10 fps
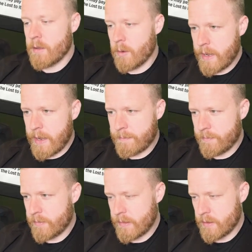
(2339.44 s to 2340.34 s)
okay,
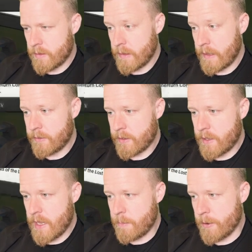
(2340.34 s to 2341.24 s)
that's a
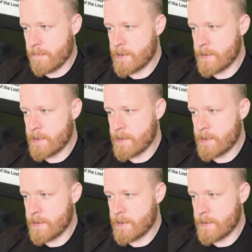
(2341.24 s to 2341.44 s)
keeper.